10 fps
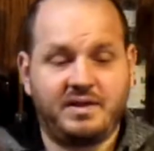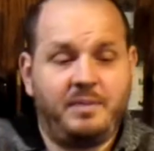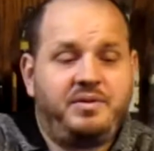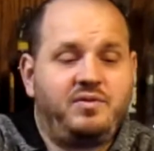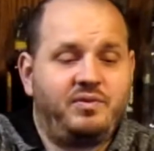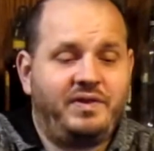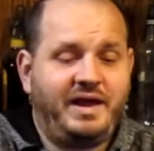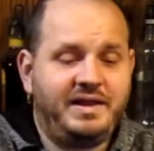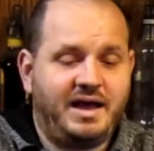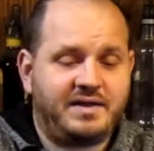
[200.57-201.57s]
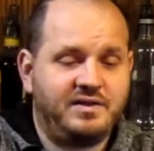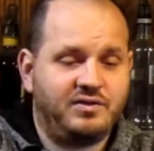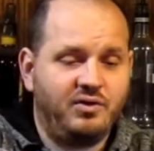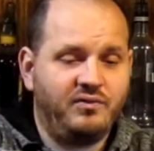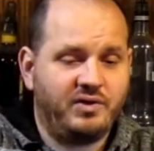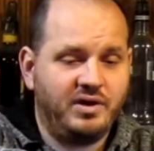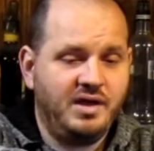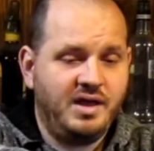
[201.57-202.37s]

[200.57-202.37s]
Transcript: Guppies will not knock these over,